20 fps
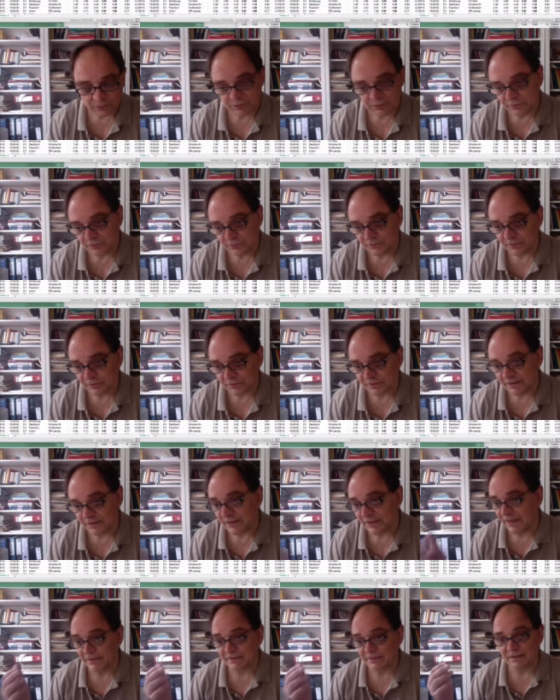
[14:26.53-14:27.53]
You saw that
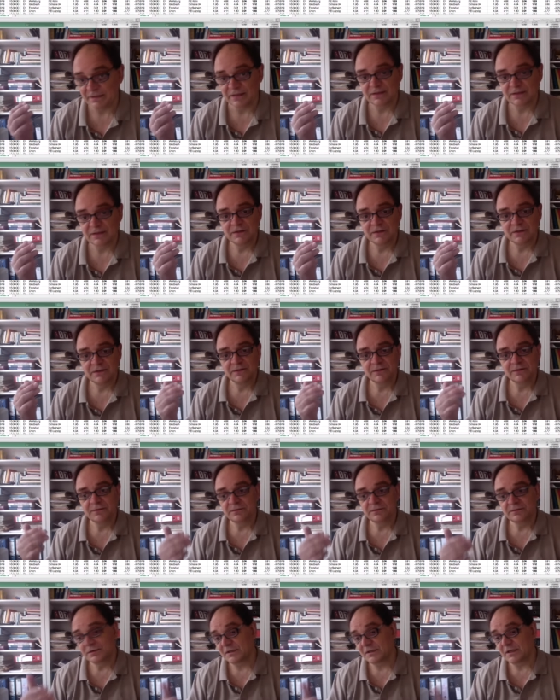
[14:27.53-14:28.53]
Hertha
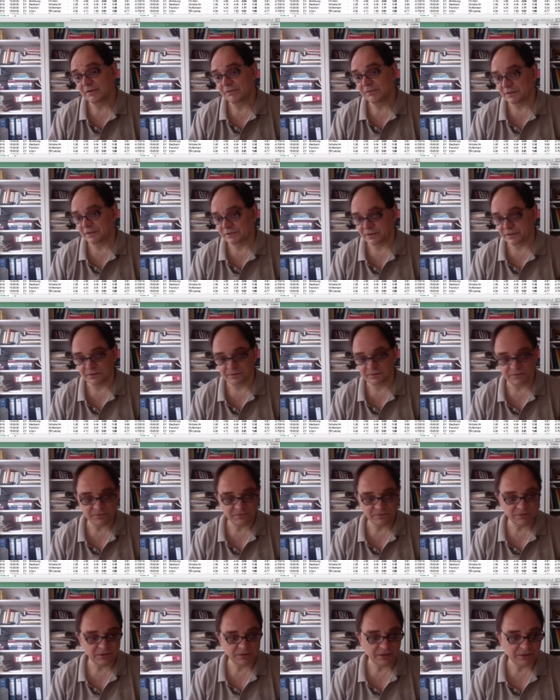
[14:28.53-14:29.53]
did have their
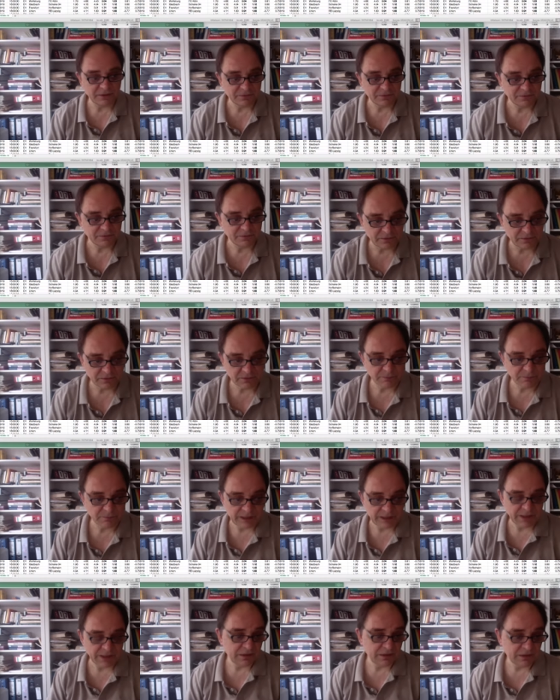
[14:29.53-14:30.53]
chances against
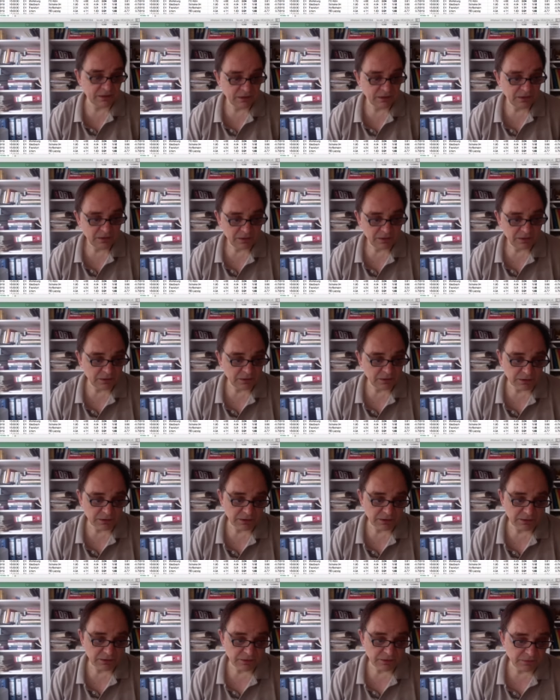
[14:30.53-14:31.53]
Bayern.
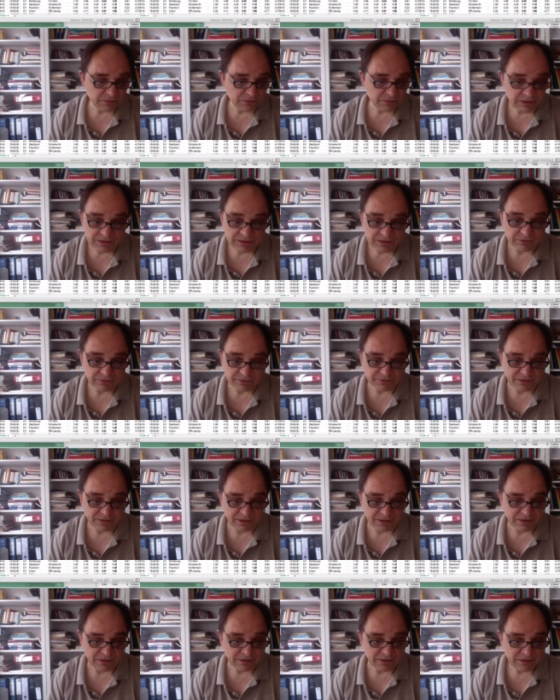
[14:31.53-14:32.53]
Here or
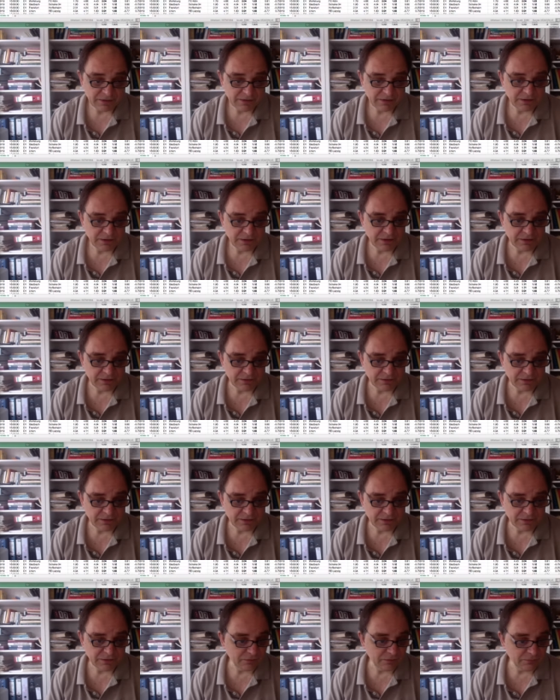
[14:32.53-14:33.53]
there,
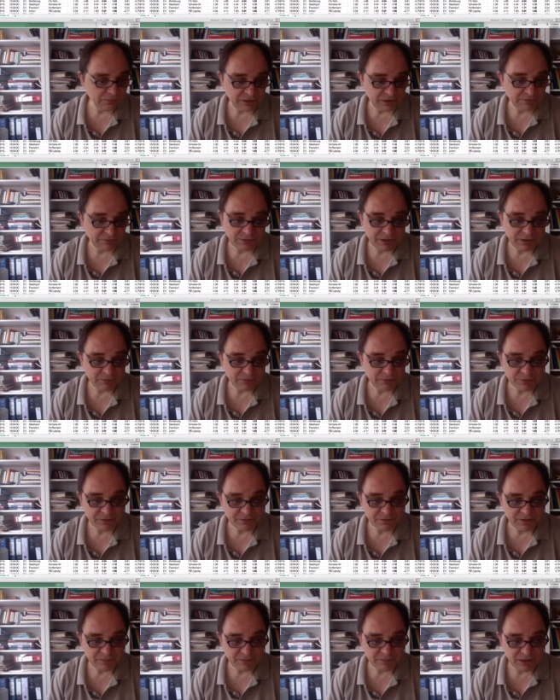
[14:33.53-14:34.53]
and why wouldn't
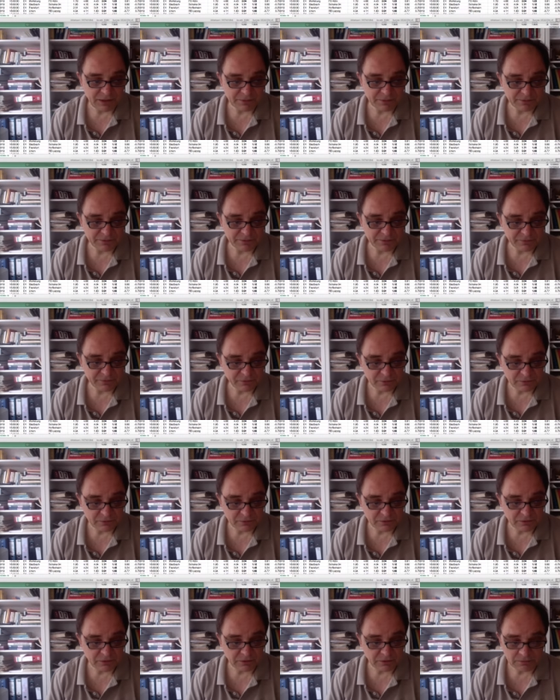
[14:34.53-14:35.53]
they be able to score a
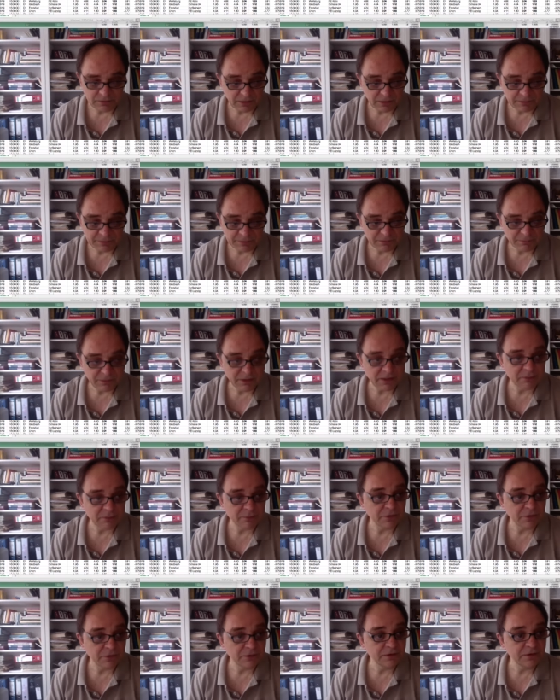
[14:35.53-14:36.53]
goal? I mean,
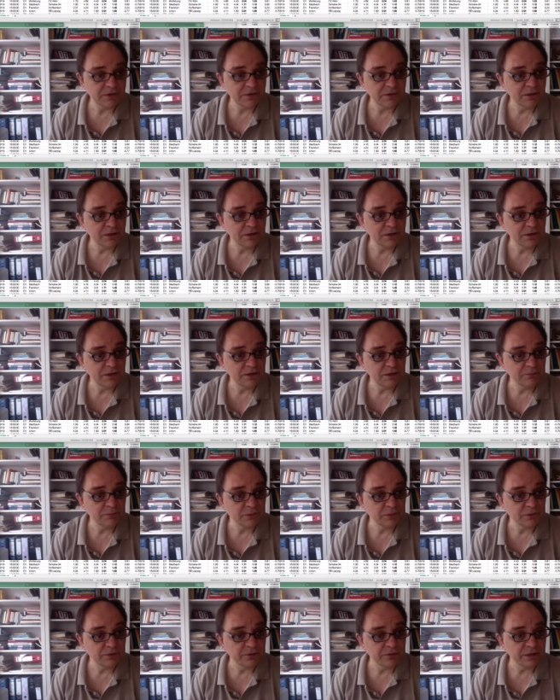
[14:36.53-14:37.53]
Paderborn even
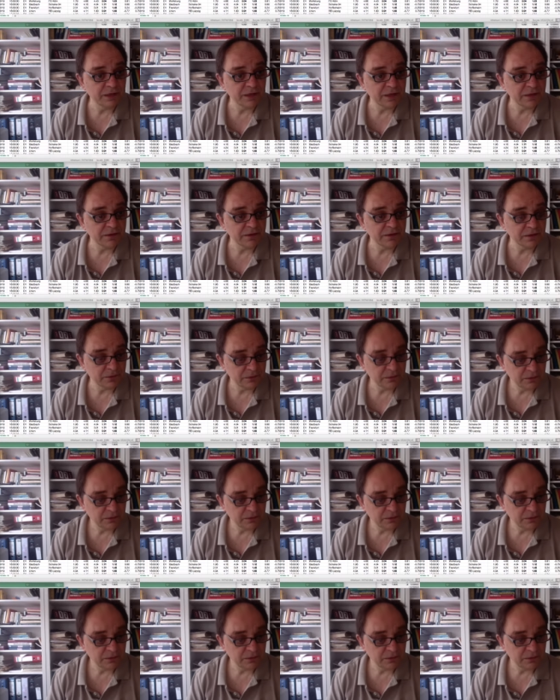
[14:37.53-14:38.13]
more than Hertha.